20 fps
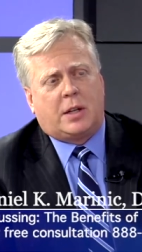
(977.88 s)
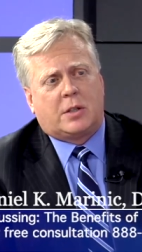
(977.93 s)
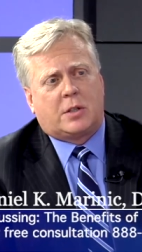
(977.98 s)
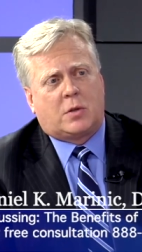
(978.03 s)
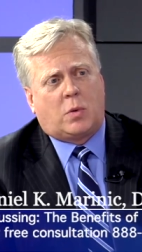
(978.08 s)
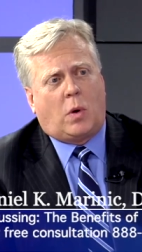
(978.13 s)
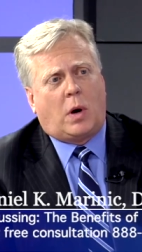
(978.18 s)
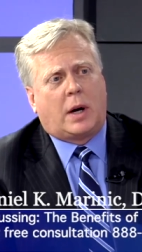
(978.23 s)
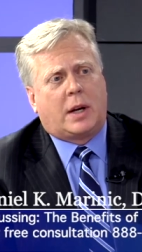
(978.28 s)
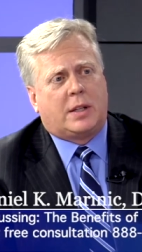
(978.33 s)
in his
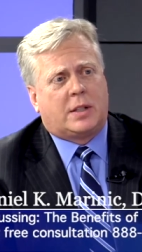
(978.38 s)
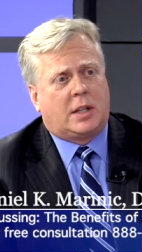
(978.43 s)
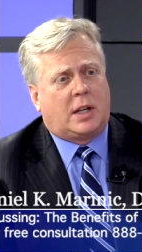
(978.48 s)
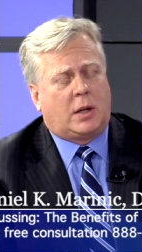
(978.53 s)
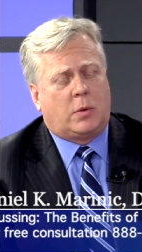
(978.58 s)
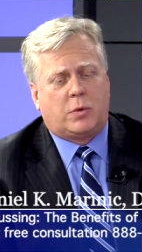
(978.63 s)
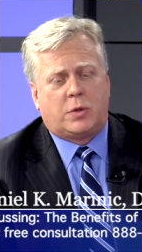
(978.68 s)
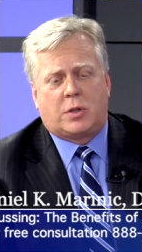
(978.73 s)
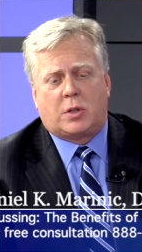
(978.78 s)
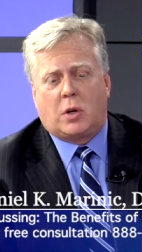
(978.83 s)
20s, and
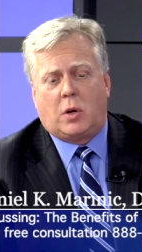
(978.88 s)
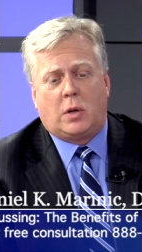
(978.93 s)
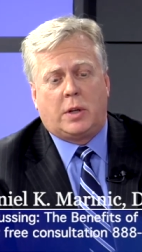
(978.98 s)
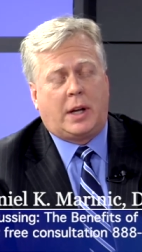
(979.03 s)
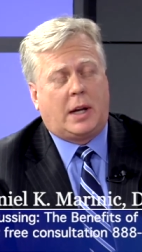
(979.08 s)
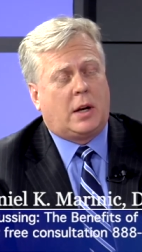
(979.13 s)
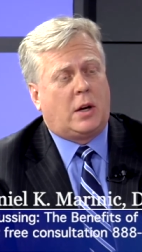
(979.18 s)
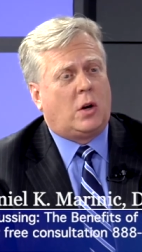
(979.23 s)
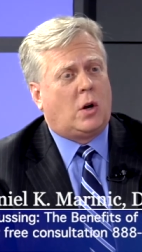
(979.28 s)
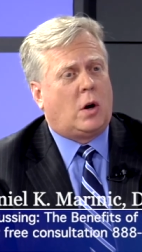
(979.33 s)
he was told
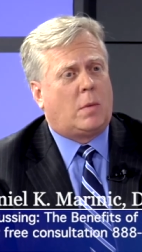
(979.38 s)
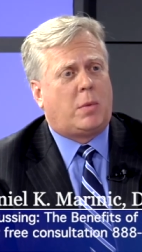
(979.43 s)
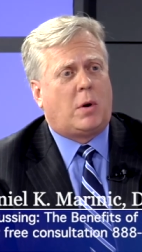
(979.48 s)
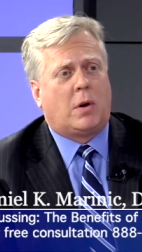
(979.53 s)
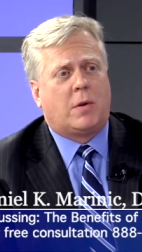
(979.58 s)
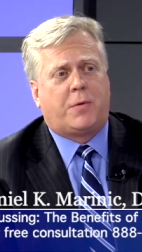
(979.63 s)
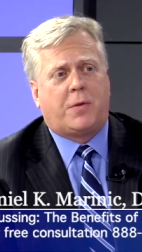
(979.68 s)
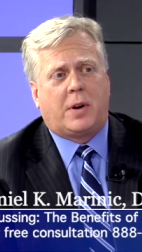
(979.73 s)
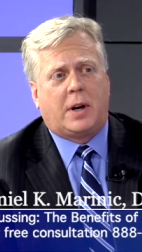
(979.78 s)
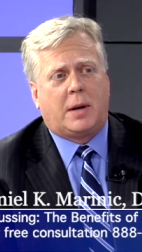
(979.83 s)
he had no
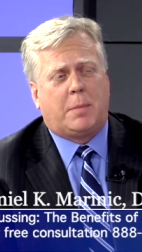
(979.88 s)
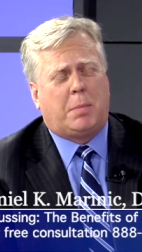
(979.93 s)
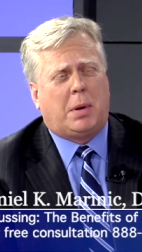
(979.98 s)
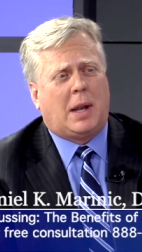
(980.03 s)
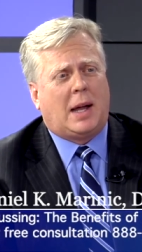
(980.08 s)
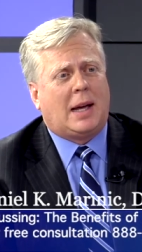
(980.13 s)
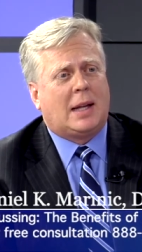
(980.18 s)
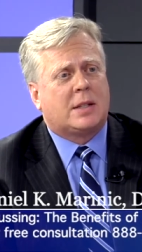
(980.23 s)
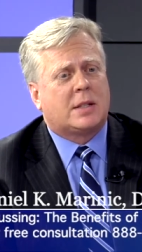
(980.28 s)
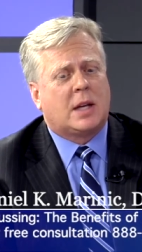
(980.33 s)
bone for
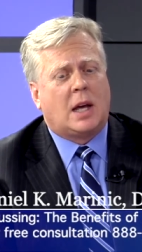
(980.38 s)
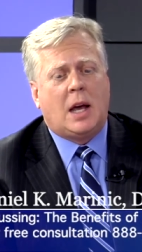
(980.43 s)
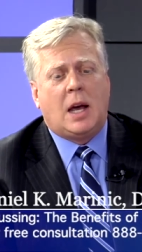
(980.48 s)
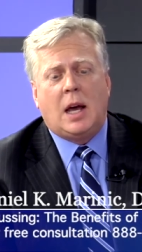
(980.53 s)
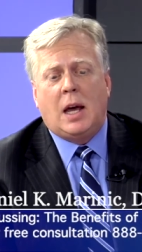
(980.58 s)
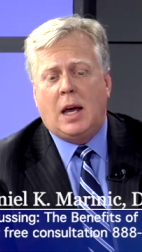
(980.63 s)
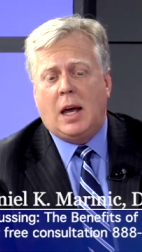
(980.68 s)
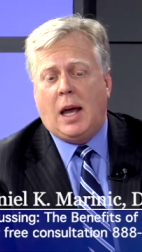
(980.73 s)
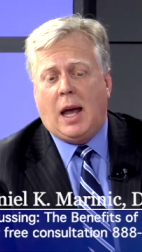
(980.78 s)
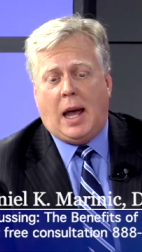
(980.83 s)
implants,
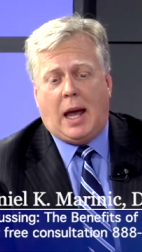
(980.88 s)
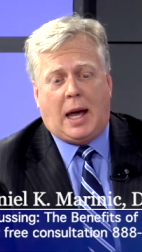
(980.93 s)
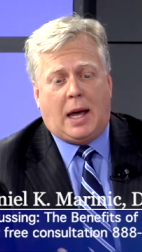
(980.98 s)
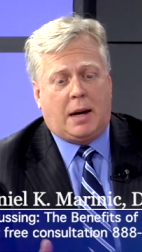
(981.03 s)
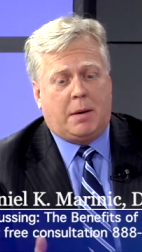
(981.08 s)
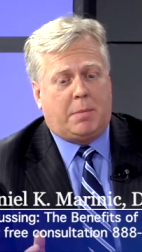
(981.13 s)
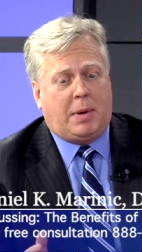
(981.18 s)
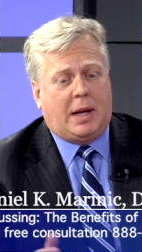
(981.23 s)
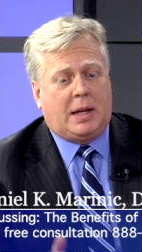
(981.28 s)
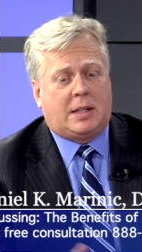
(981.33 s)

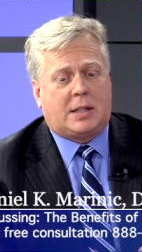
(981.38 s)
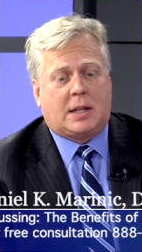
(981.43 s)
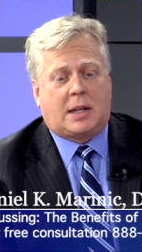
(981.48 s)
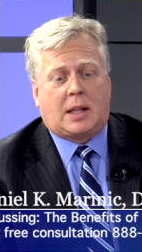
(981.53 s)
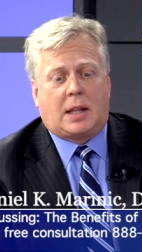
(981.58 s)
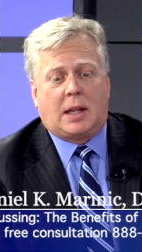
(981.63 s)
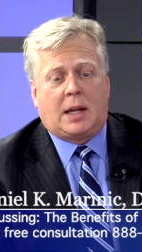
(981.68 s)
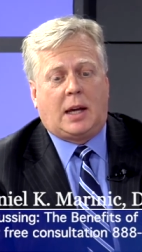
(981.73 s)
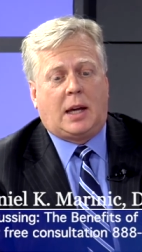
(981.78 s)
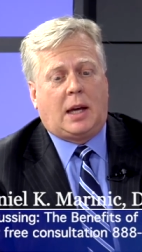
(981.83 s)
and
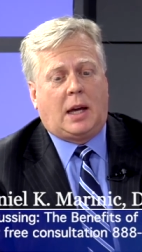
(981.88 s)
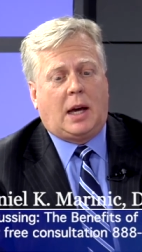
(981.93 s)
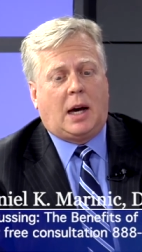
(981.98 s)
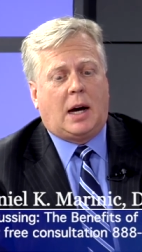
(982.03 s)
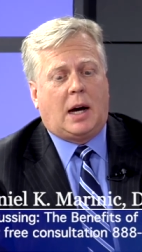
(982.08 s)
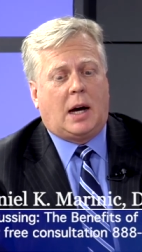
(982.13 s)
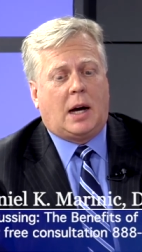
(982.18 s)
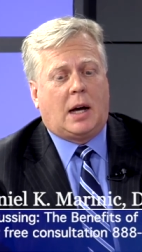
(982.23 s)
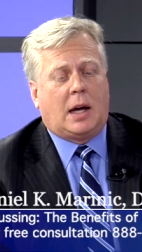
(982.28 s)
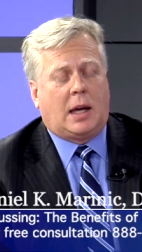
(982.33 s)
basically,
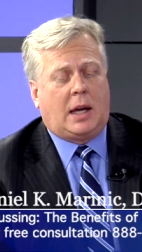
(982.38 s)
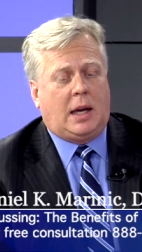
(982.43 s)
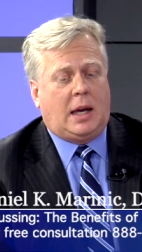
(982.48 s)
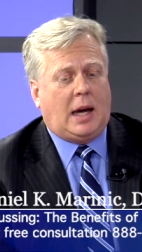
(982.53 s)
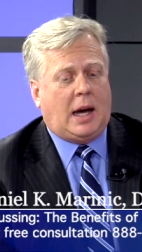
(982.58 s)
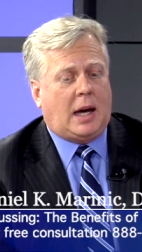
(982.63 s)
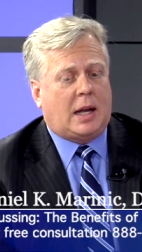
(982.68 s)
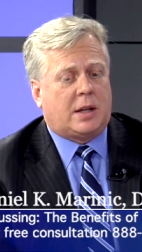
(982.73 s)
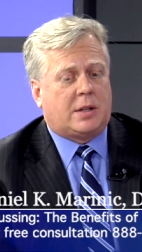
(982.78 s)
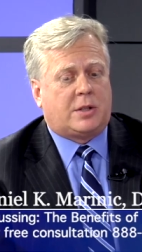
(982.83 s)
uh, he
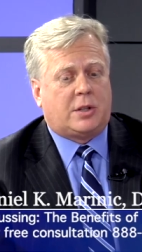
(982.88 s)
had a